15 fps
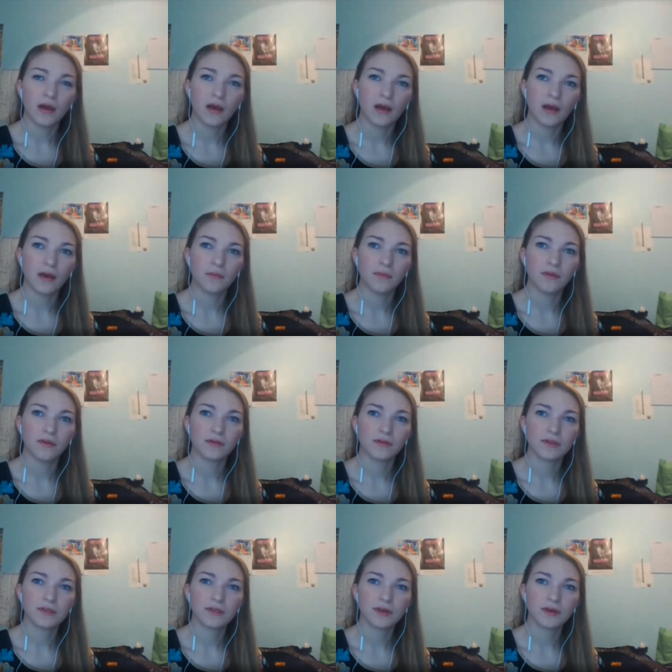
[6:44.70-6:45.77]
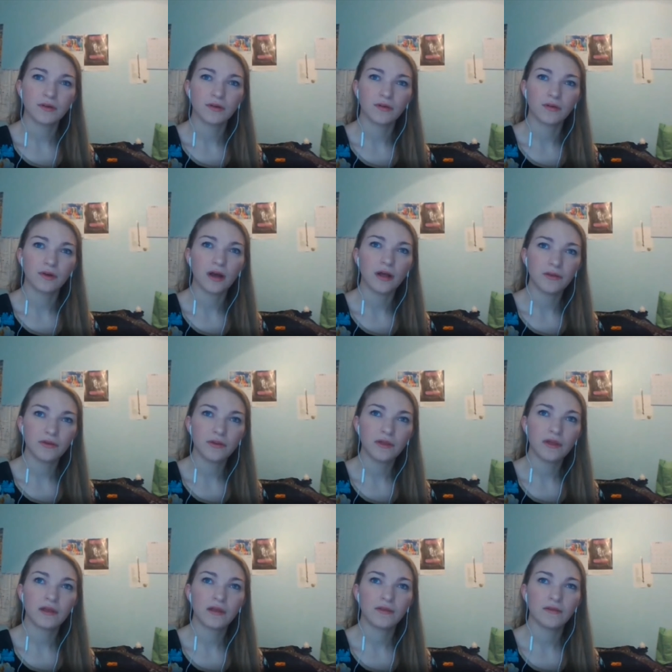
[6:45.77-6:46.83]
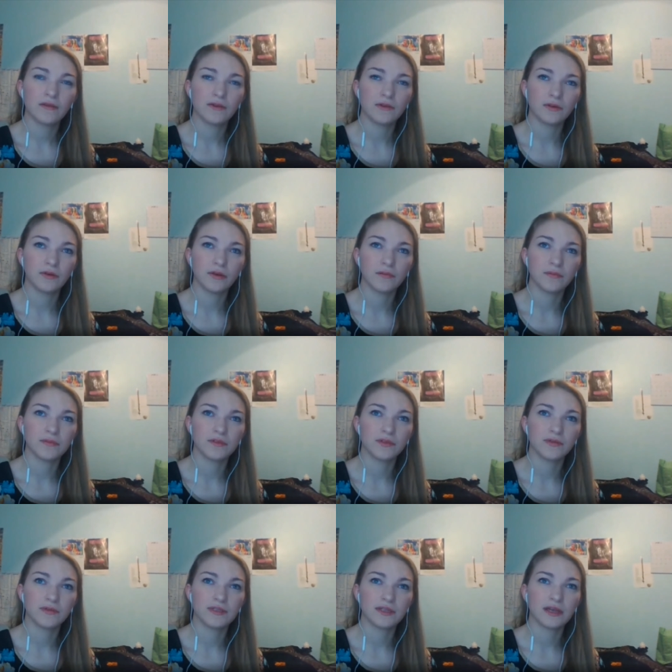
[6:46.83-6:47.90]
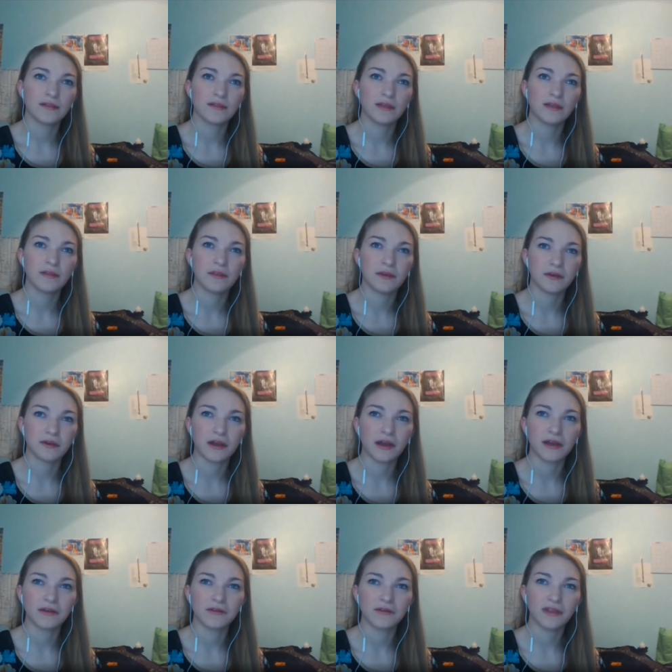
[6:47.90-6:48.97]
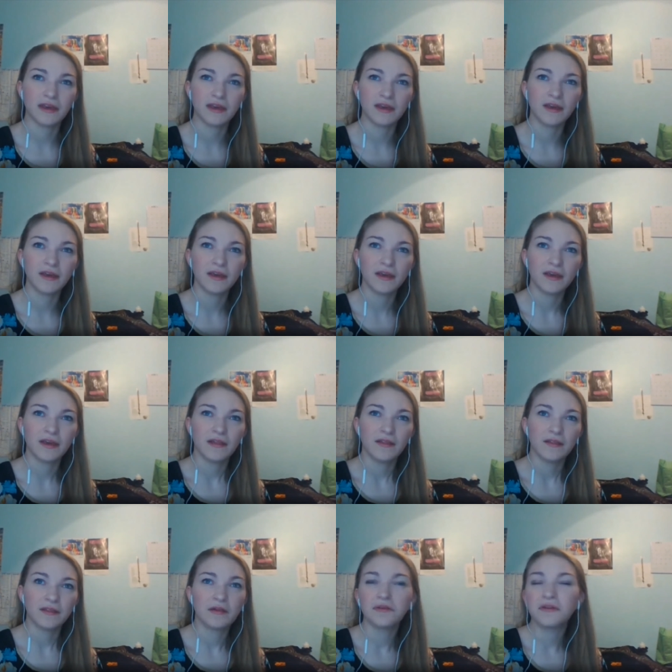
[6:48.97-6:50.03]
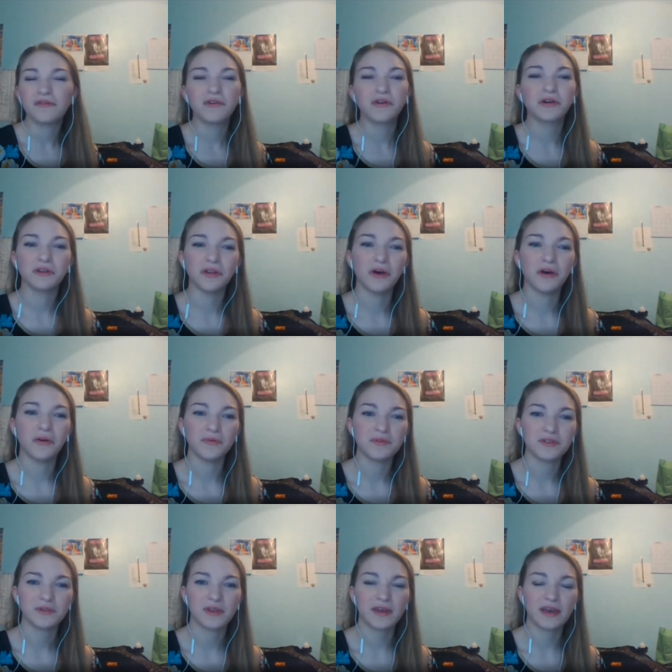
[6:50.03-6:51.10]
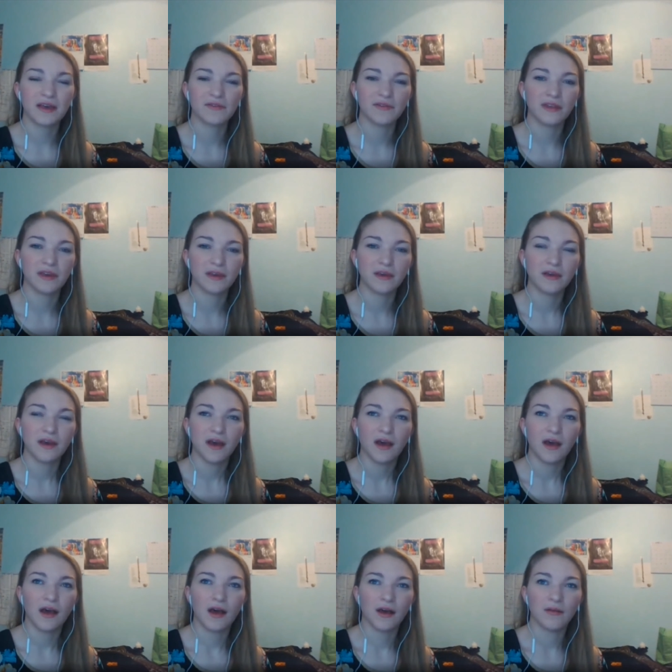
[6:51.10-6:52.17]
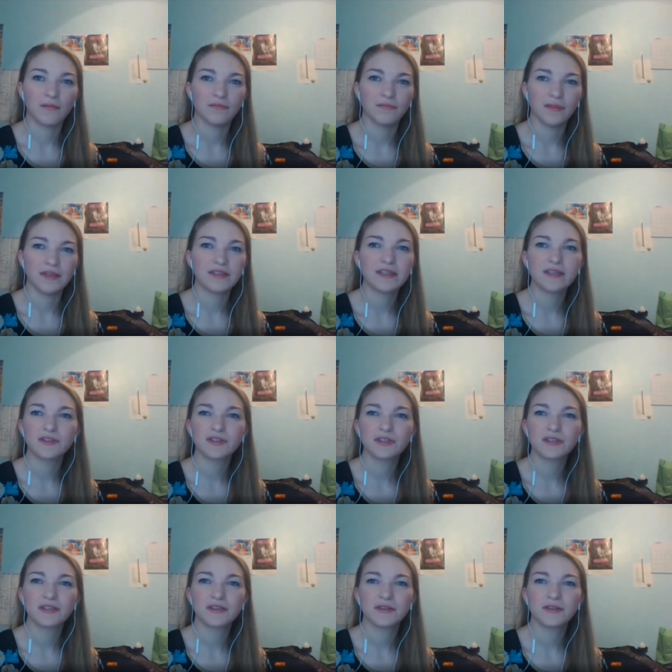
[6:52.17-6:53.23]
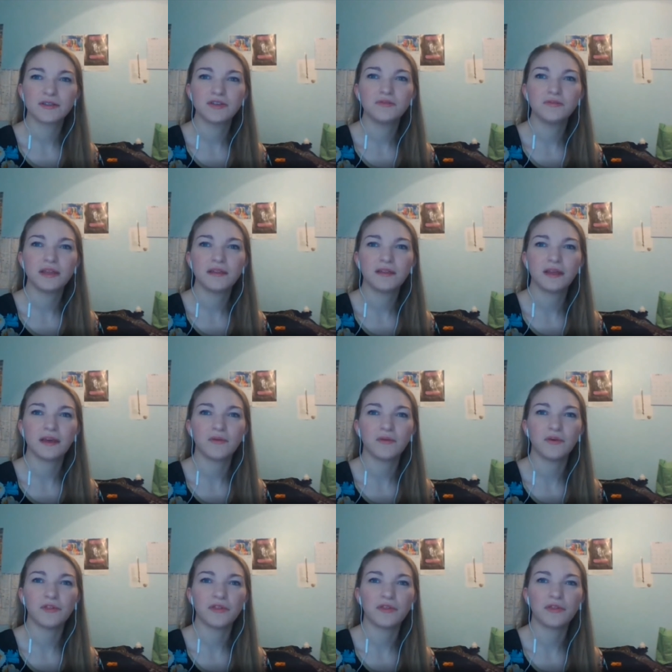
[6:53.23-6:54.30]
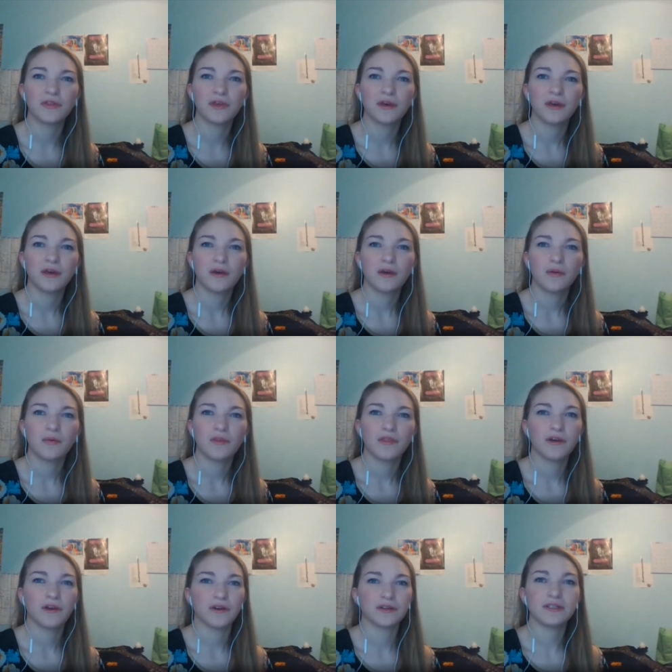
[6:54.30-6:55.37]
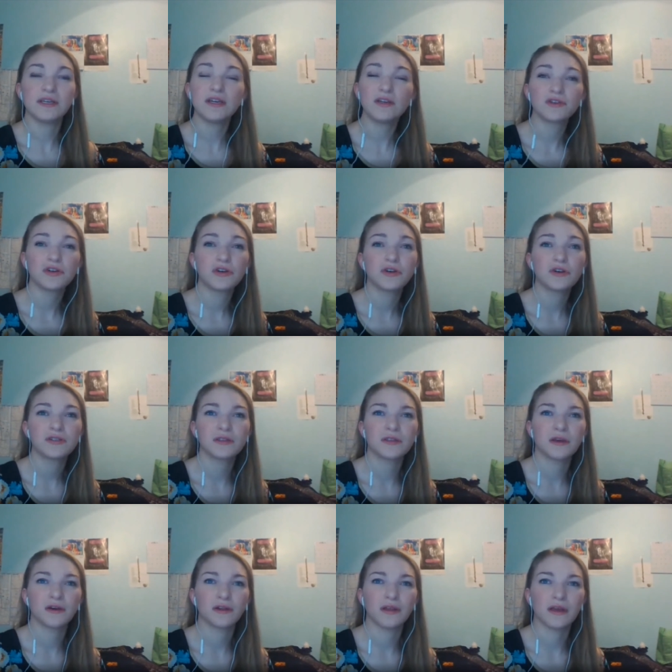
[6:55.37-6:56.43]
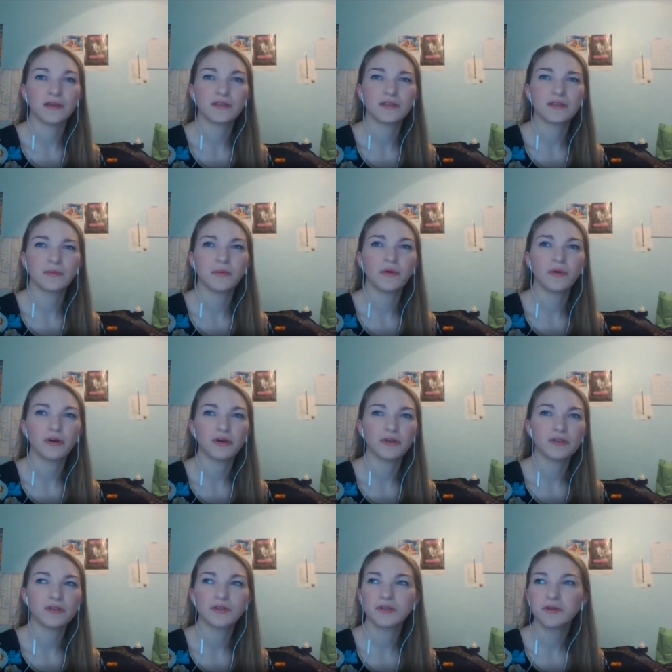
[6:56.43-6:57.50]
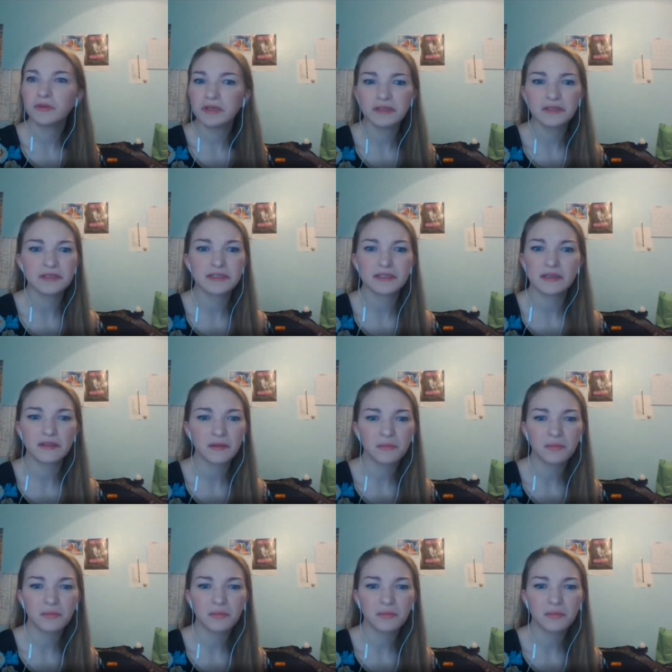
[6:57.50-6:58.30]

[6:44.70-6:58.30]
Um, so other than in the dorms, you said that they're kind of like they're never alone. So they have like um, is this just do you mean like with with their teachers and their like support students yeah. in the